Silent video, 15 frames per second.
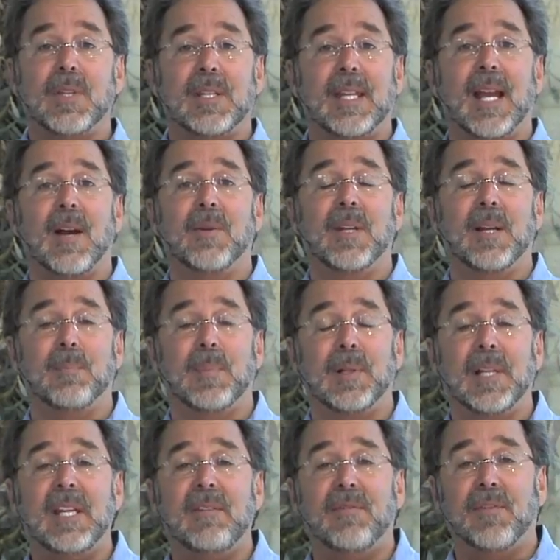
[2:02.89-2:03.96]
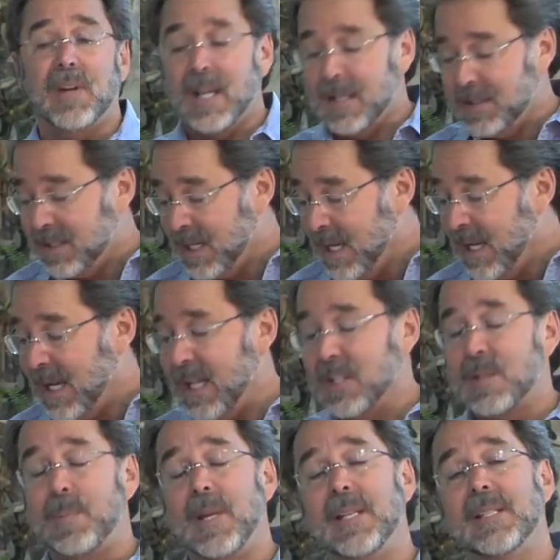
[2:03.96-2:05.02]
the doubt and unbelief friends and
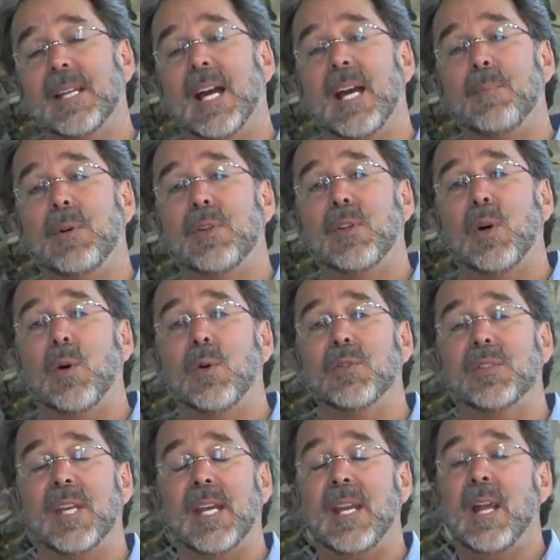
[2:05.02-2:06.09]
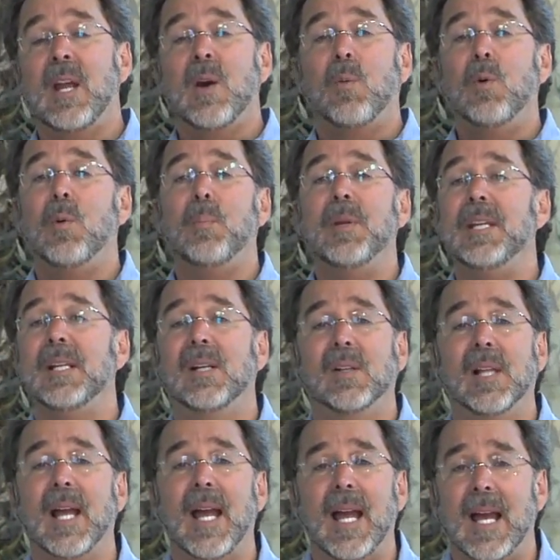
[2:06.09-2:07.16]
and spend time with those that will be
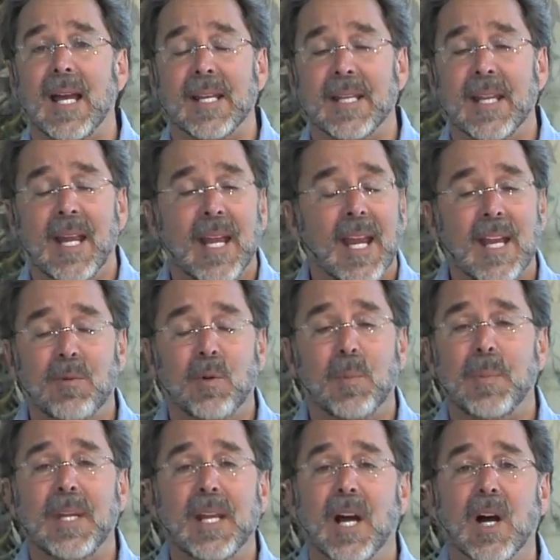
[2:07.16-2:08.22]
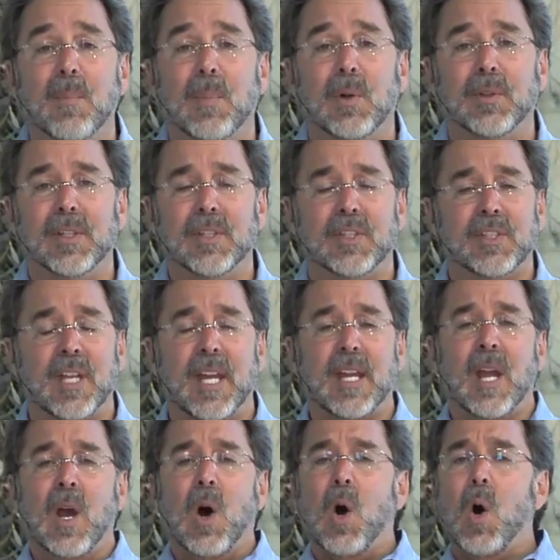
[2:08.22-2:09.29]
glad and will be humbled and
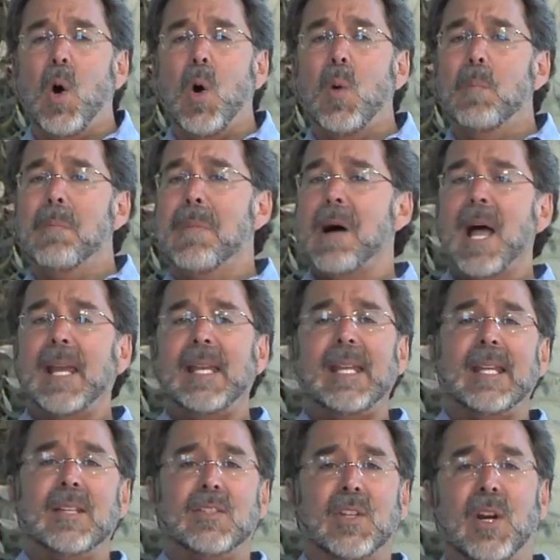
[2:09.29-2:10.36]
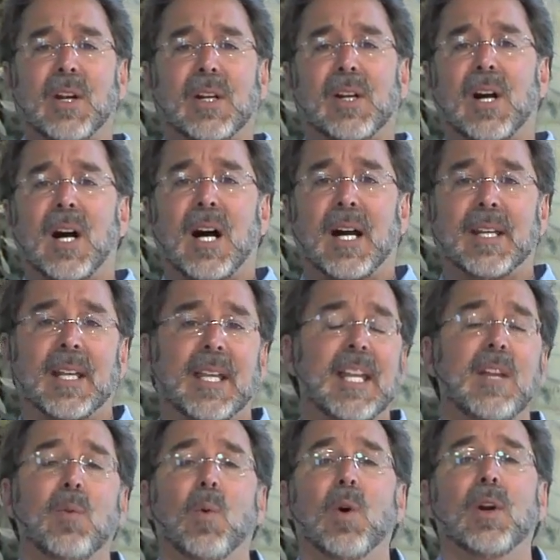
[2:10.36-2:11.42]
say, Almighty is our God, and
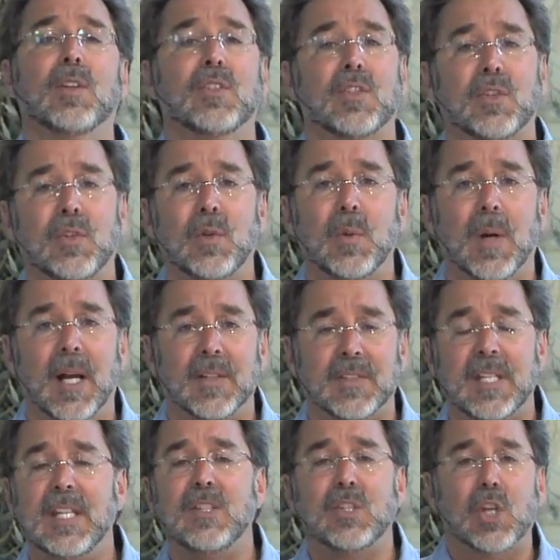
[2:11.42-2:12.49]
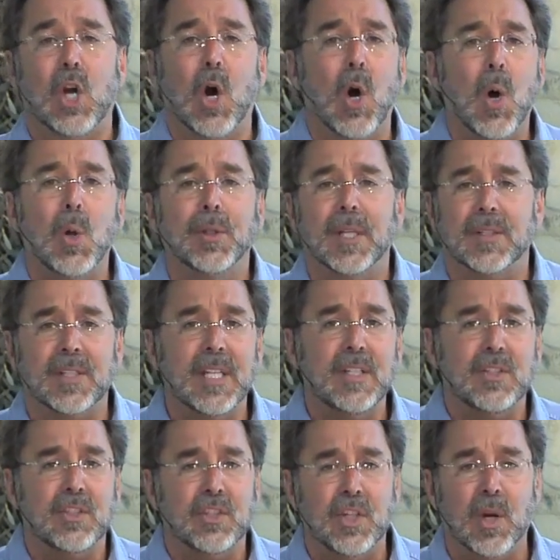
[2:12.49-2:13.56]
He works through us. He's called us,
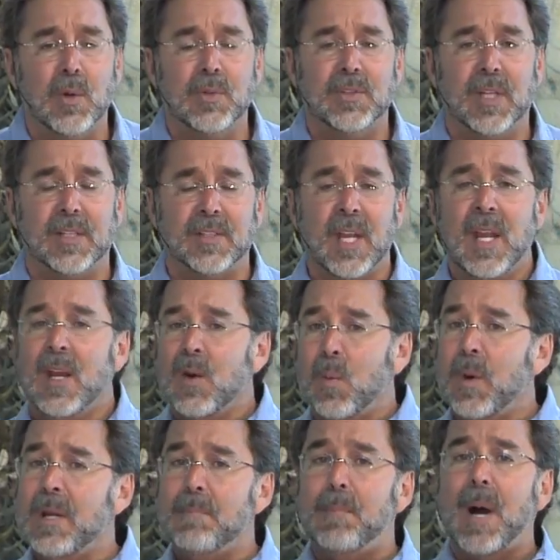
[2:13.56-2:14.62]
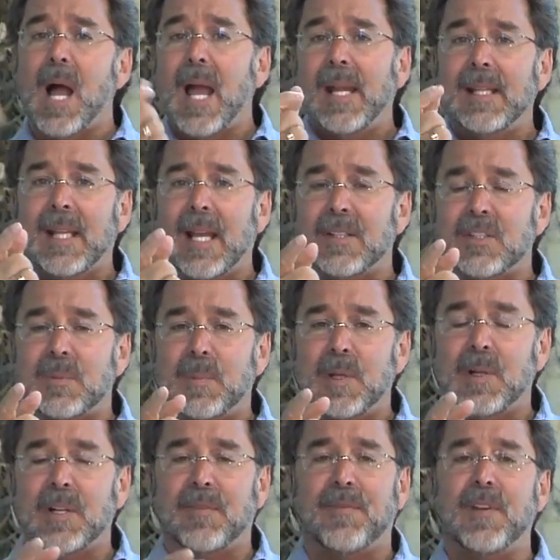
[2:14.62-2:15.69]
He's chose us. We bind that
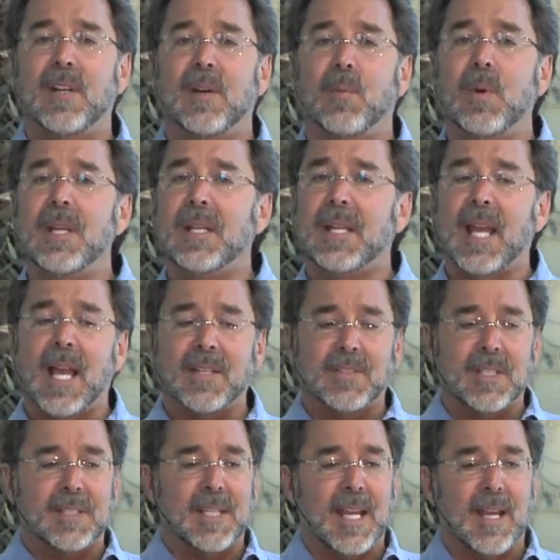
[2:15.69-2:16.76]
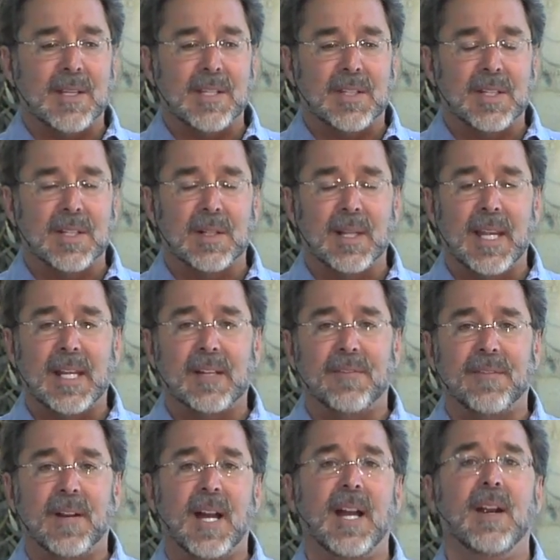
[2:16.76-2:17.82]
spirit of fear. We cast it down into the lake of
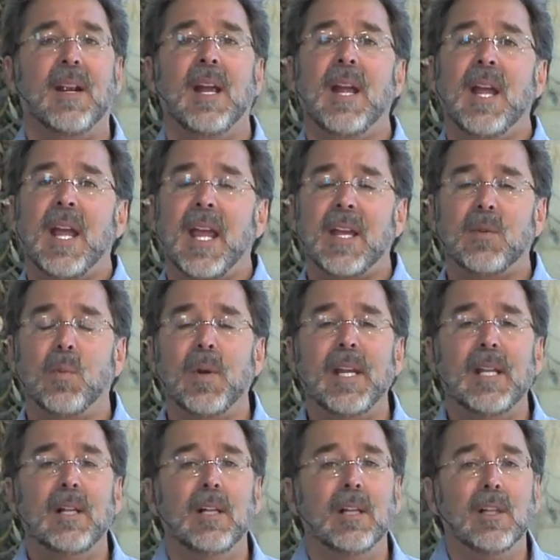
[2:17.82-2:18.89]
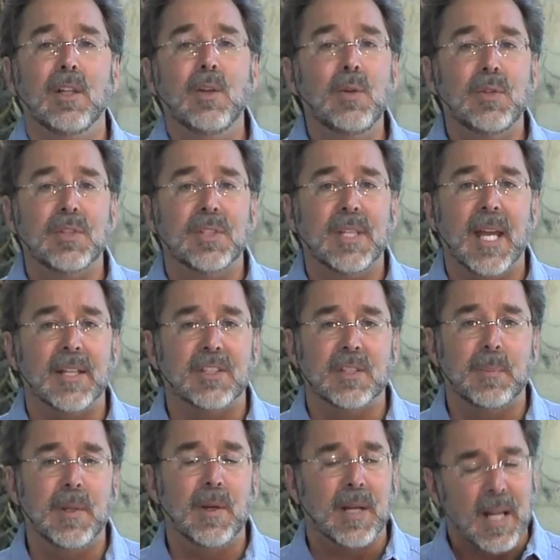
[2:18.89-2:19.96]
fire, and we loose that
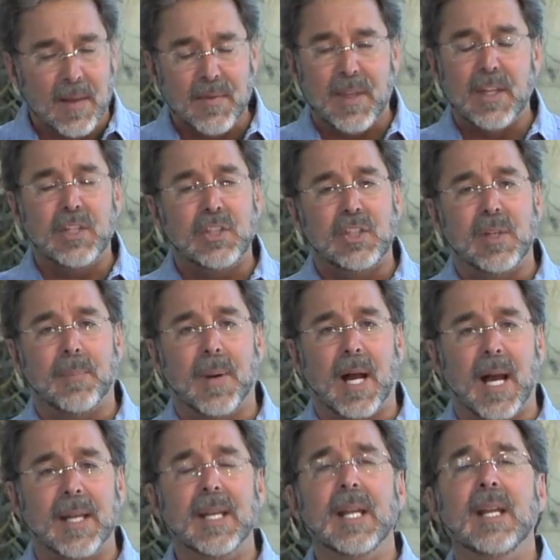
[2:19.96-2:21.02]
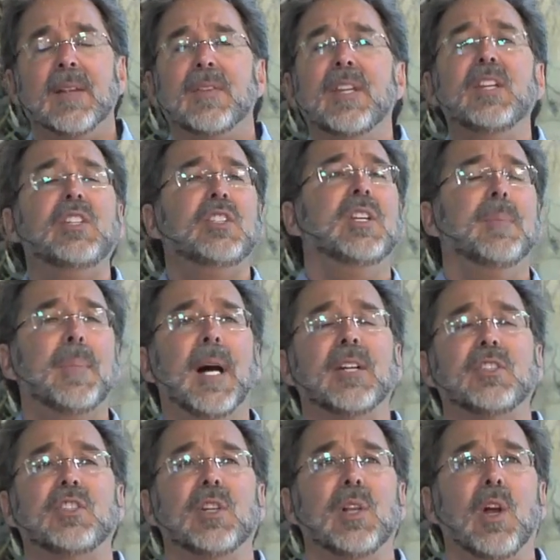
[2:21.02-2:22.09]
spirit on this Shabbat this
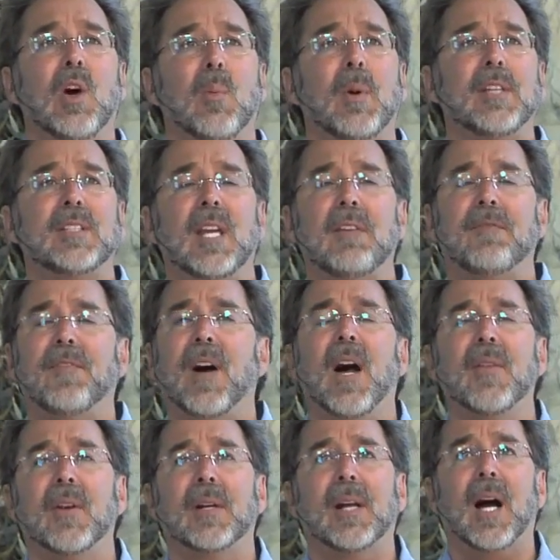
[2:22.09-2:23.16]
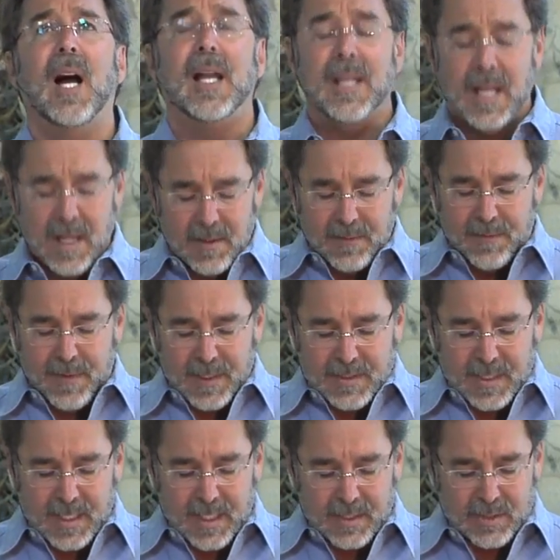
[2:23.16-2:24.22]
Shabbat Shalom, we say, Father God,
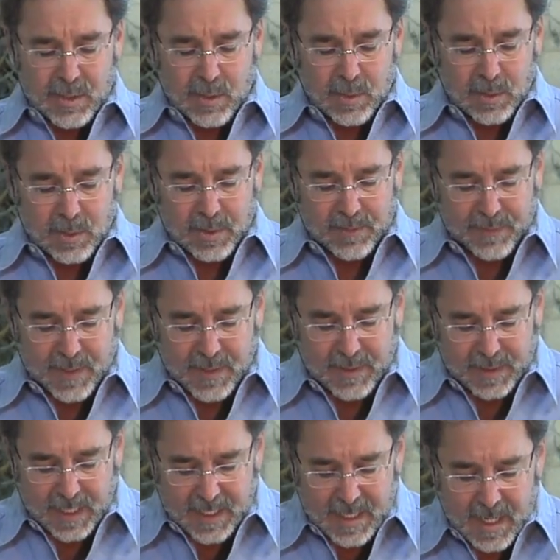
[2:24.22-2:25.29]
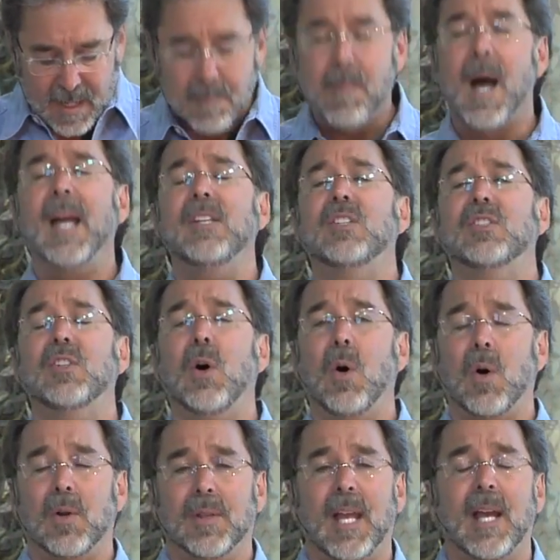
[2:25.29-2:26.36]
visit us, O Lord, Father God. My
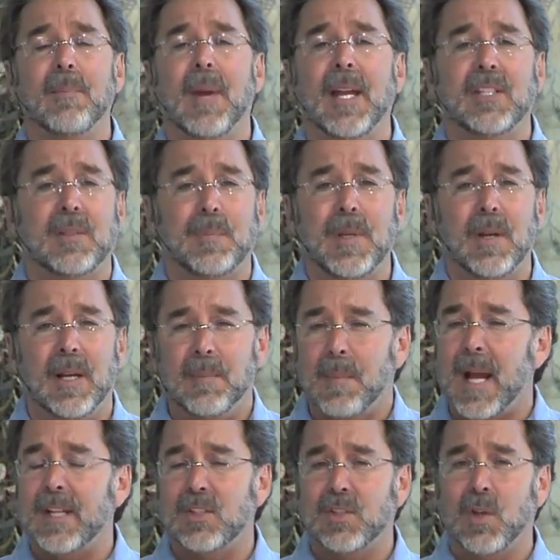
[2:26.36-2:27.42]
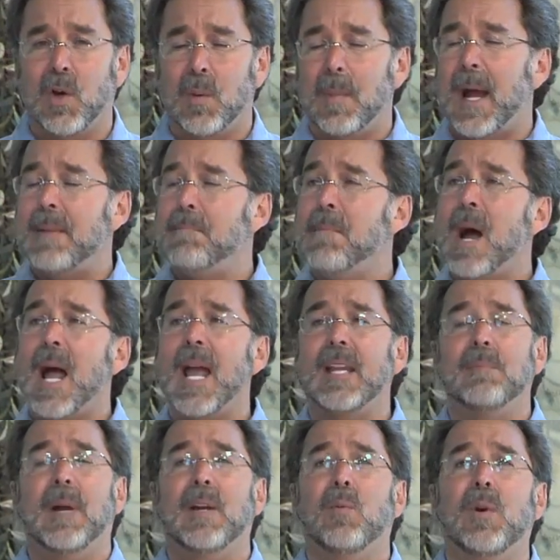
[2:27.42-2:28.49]
soul, not my spirit, my soul, my
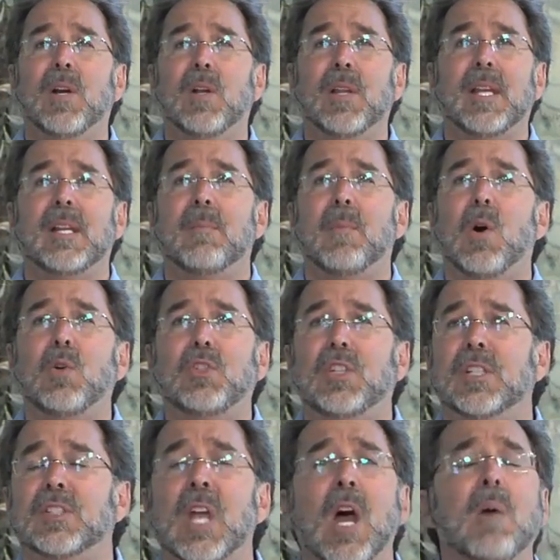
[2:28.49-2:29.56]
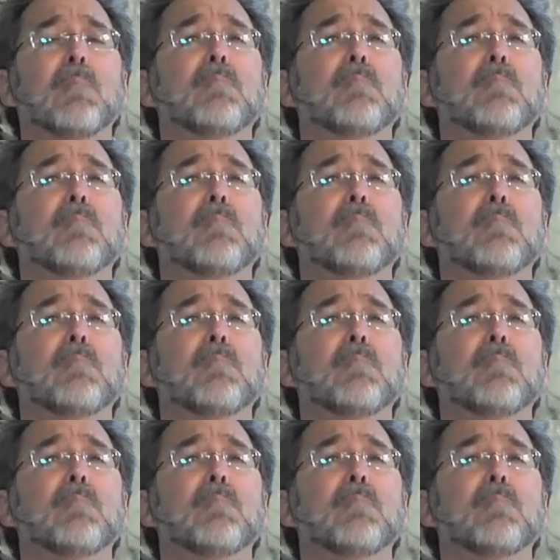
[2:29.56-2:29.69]
mind, my will, and emotions